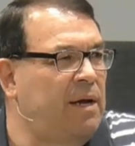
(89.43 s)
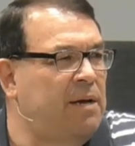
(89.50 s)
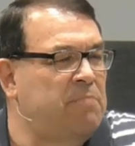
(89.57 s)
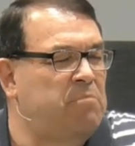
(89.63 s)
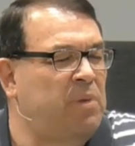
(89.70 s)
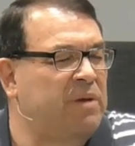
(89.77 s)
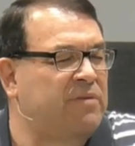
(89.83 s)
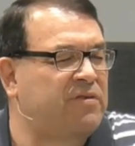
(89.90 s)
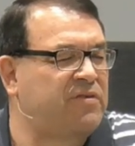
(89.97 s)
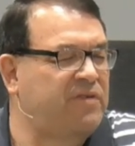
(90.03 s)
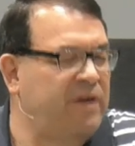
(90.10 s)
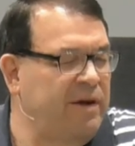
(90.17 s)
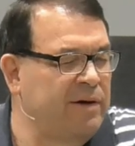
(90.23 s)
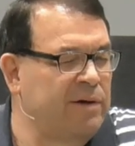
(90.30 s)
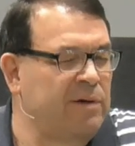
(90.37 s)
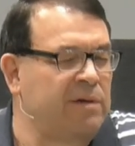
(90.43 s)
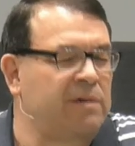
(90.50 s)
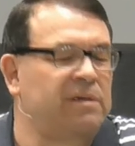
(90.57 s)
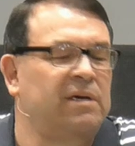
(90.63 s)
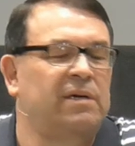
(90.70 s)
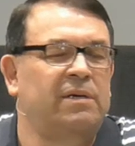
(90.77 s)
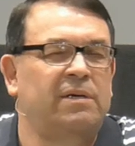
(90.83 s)
but still,
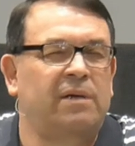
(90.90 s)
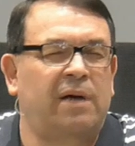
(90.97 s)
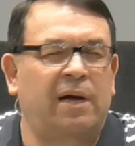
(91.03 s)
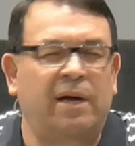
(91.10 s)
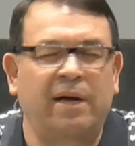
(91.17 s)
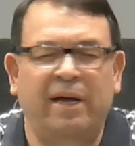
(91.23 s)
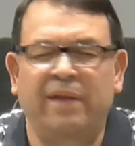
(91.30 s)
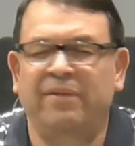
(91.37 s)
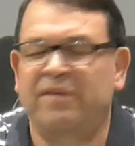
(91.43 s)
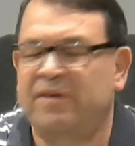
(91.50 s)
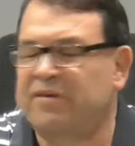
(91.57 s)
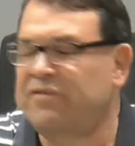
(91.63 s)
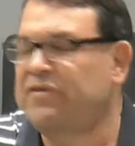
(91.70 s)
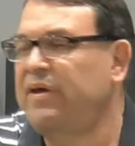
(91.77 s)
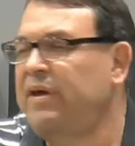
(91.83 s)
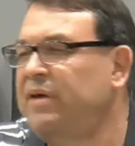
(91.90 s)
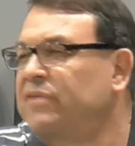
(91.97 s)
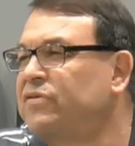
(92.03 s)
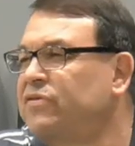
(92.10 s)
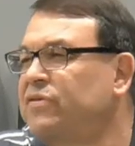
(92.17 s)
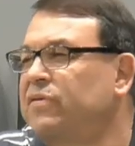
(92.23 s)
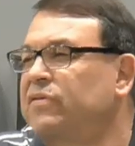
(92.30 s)
in this
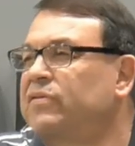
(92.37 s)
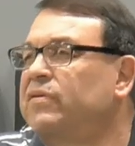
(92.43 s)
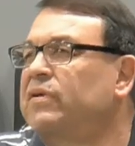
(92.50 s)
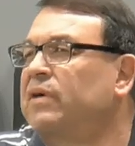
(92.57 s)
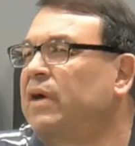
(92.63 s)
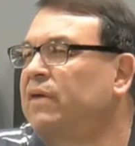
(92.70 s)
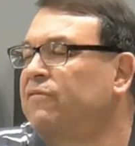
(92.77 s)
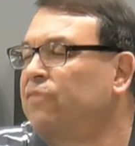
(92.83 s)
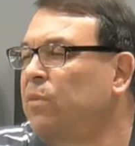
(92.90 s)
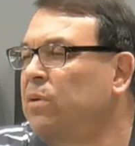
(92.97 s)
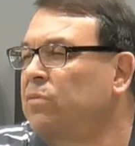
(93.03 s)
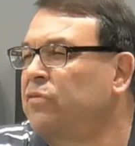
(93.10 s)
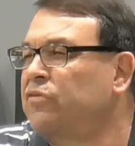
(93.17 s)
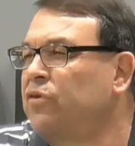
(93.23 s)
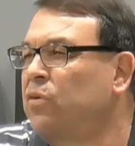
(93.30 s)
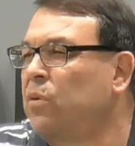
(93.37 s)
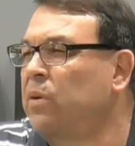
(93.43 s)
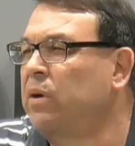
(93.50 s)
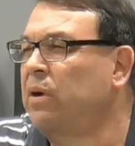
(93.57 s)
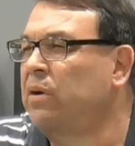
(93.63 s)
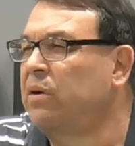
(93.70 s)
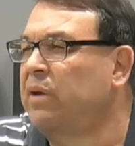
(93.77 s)
instance of what was going
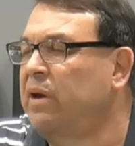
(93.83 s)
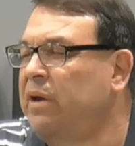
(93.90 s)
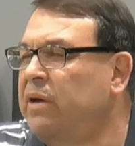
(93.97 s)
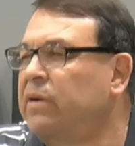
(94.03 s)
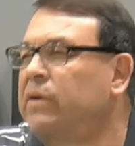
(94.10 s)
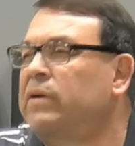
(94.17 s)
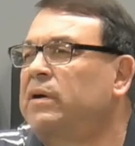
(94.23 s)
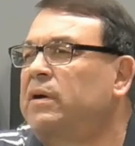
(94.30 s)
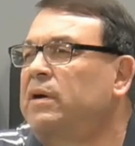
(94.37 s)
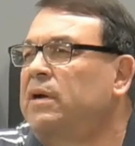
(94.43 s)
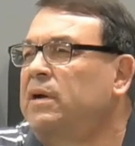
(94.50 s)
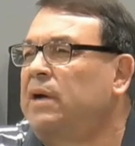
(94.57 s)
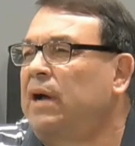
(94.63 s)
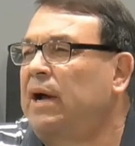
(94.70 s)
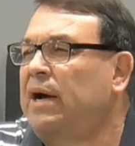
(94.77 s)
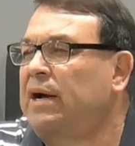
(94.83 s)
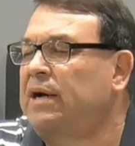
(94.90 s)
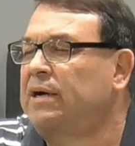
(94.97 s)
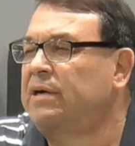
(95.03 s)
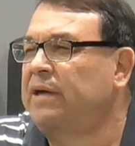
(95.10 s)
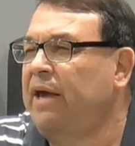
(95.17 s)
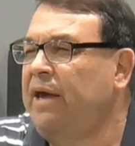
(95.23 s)
on here,
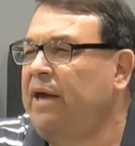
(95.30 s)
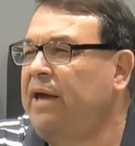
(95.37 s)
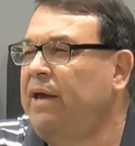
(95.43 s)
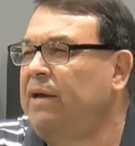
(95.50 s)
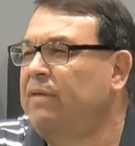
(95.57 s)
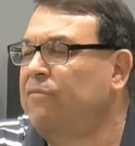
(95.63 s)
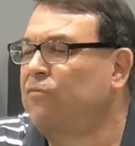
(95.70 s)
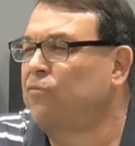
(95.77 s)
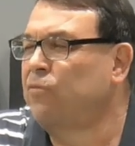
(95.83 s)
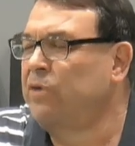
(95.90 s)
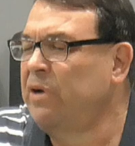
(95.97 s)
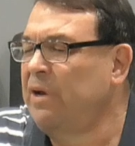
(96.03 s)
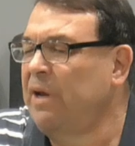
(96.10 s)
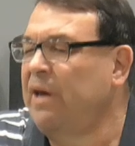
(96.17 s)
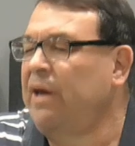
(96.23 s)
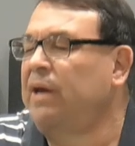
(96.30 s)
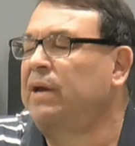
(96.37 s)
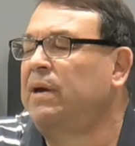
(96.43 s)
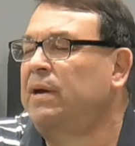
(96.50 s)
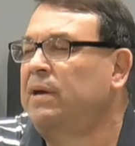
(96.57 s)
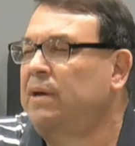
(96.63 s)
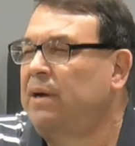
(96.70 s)
he really
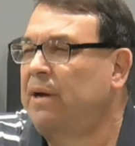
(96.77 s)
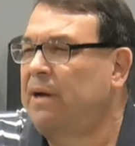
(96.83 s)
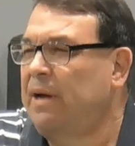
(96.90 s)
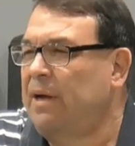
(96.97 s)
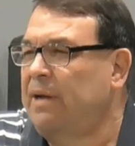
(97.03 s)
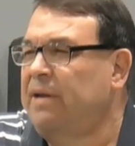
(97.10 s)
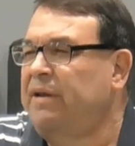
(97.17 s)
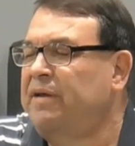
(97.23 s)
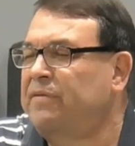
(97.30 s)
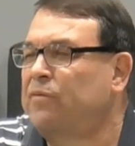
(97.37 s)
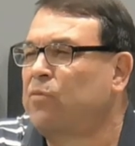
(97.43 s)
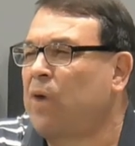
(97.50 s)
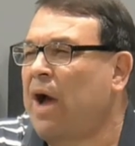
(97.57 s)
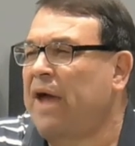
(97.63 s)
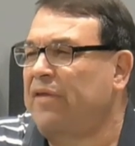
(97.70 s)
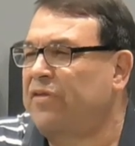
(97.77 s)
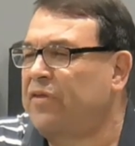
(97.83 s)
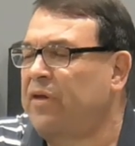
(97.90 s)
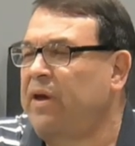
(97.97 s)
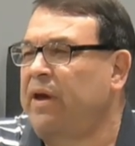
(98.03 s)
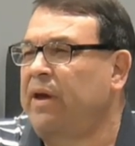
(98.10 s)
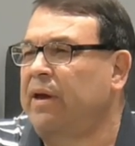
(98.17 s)
did the right
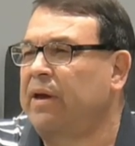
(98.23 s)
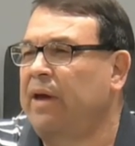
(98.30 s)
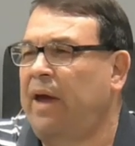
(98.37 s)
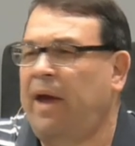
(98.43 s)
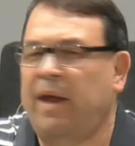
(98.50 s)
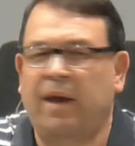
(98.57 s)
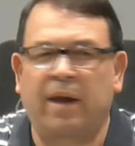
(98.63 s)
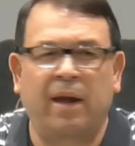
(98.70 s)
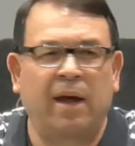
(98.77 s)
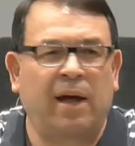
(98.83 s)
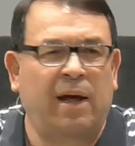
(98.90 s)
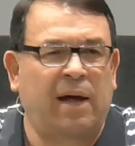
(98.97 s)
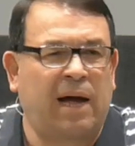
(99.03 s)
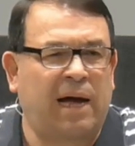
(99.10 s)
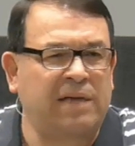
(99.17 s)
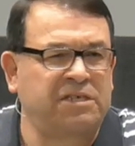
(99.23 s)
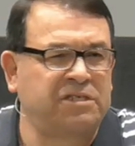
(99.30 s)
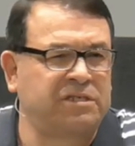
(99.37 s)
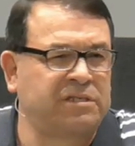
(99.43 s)
thing. And I just,